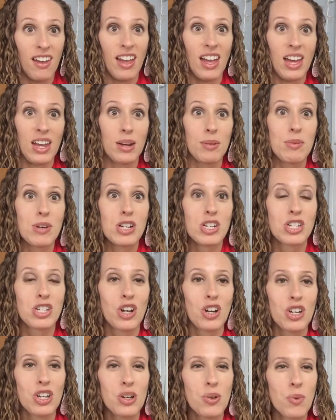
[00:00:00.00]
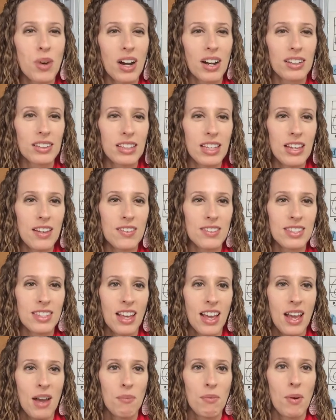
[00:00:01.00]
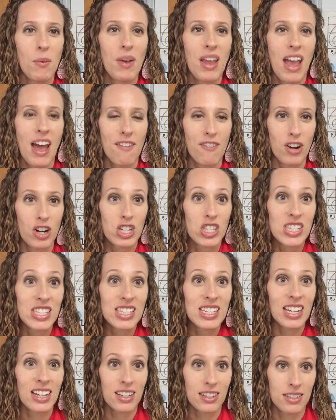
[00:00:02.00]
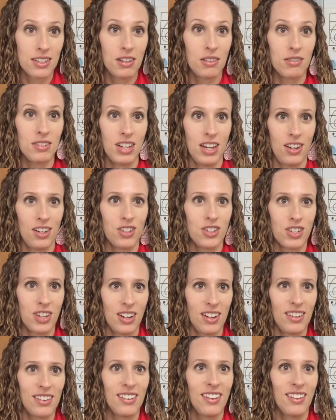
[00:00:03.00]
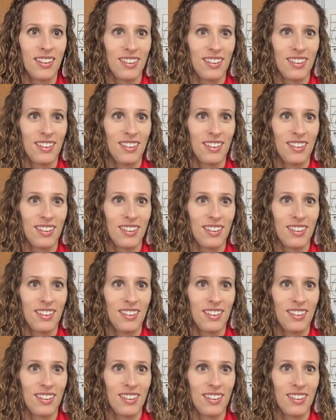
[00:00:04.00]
and I'm going to show you where it lives when we have our stick notation.